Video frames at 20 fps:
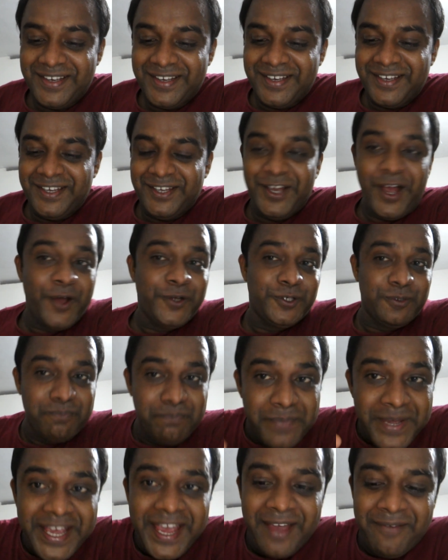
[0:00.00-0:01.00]
You have to
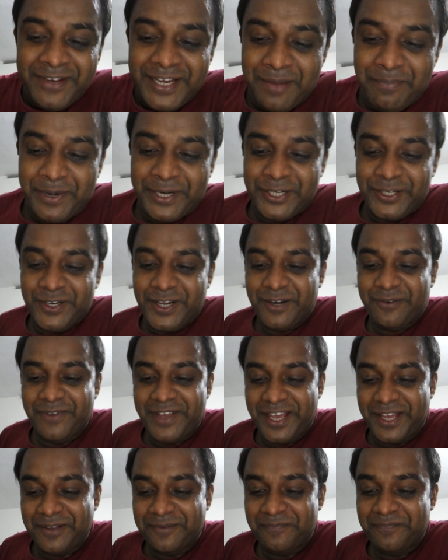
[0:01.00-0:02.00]
behave in a particular
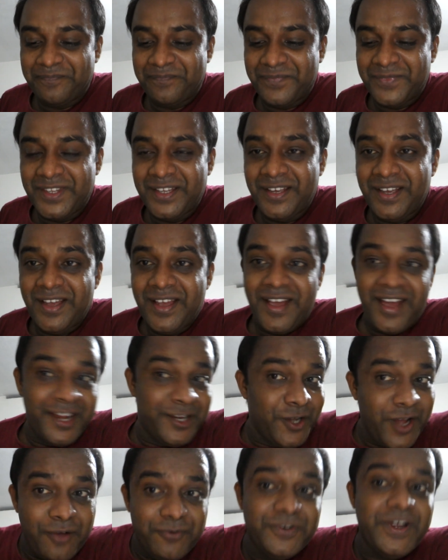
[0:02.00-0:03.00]
way. And
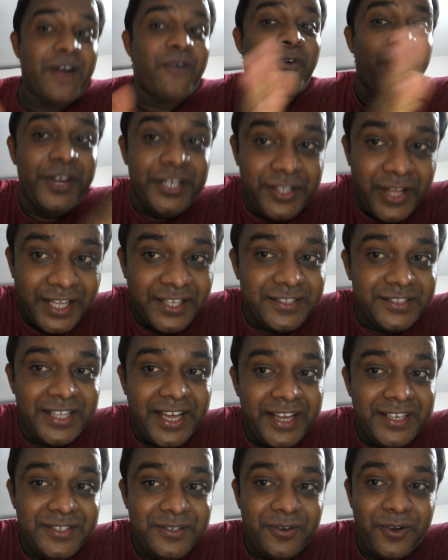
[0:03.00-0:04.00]
you have to avoid
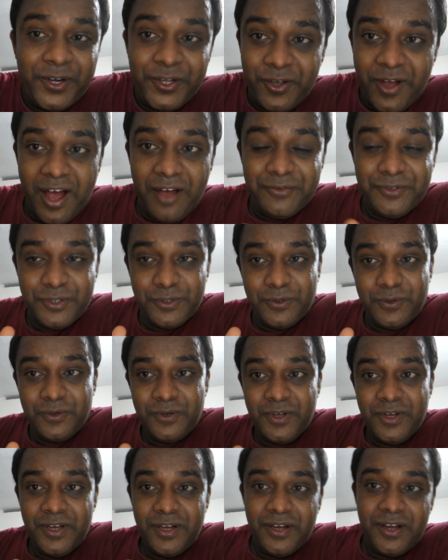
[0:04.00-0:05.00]
that or you have
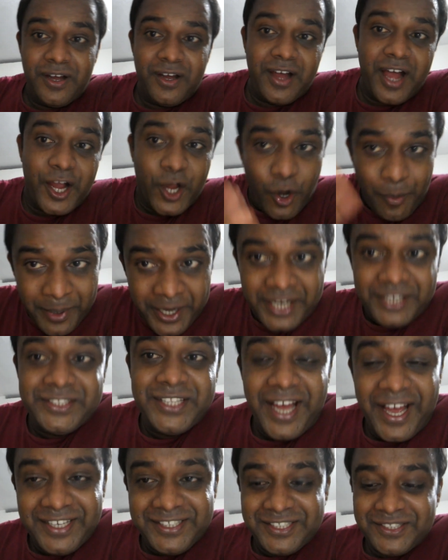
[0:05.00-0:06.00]
to accommodate
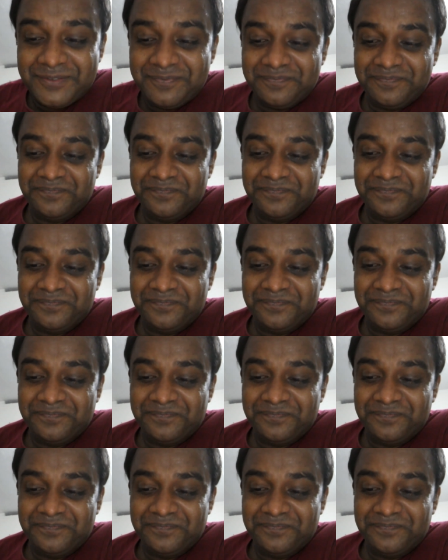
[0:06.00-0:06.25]
that.